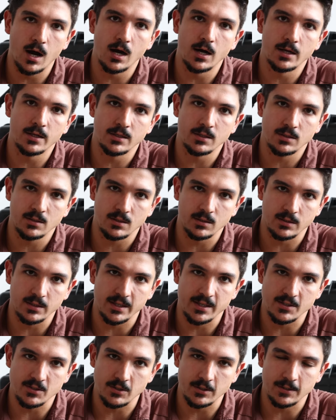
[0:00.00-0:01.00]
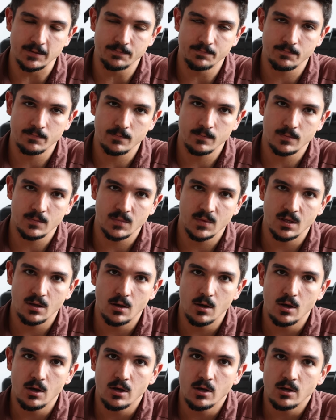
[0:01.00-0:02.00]
on the laser.
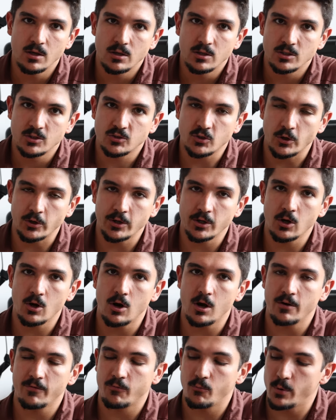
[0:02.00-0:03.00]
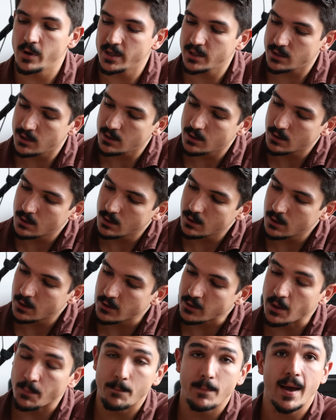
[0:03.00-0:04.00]
Starting off with
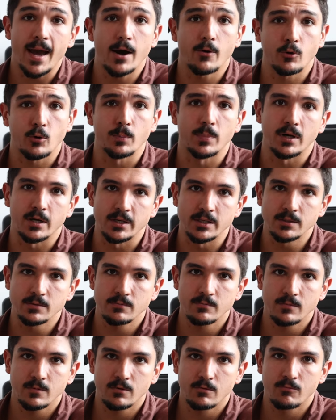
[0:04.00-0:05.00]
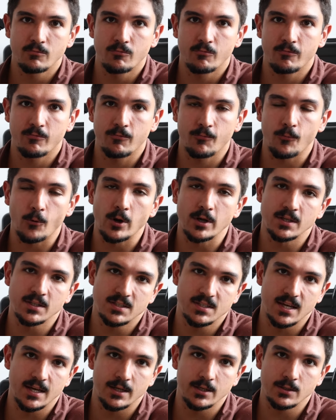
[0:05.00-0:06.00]
the power button, front
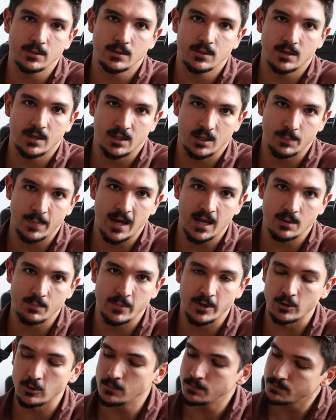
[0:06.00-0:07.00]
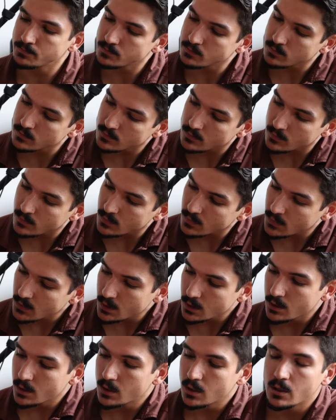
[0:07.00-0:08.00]
and center on the bottom middle.
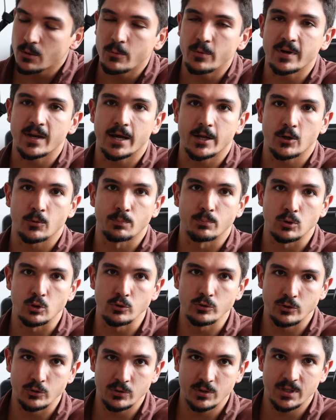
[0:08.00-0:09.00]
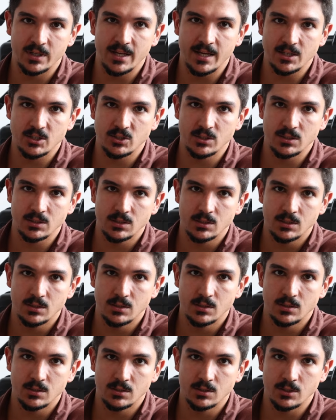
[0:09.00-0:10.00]
We got our Bluetooth connection
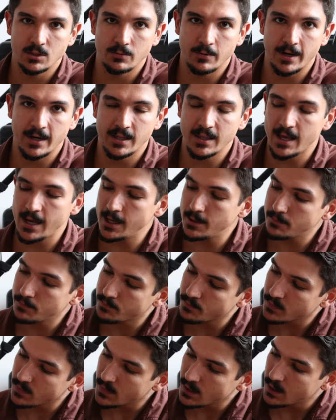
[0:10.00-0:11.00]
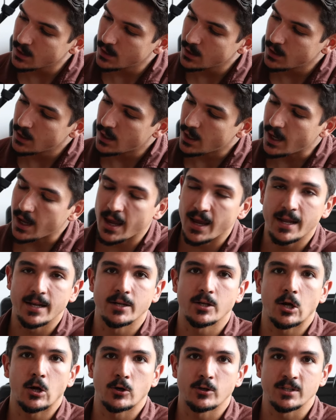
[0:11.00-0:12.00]
to the right of that,
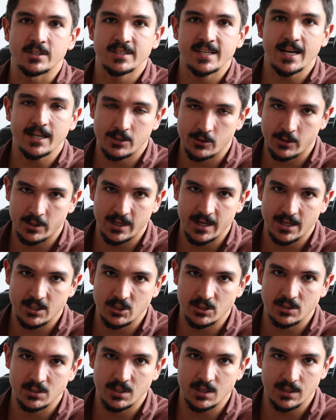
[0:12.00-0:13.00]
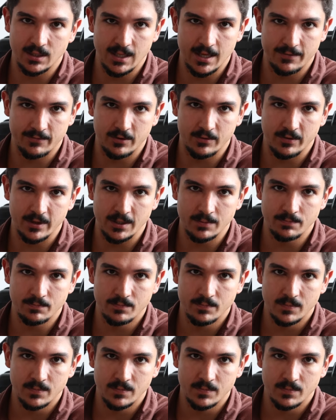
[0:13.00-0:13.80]
and our detector connection to the left of it.